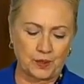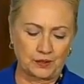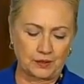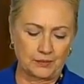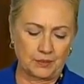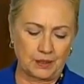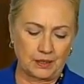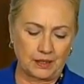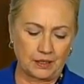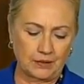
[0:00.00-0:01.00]
welcome
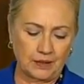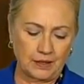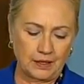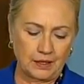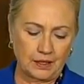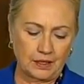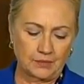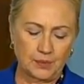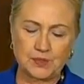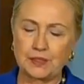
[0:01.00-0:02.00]

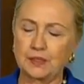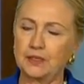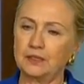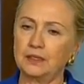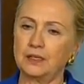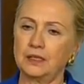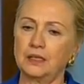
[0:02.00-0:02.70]
Brazilian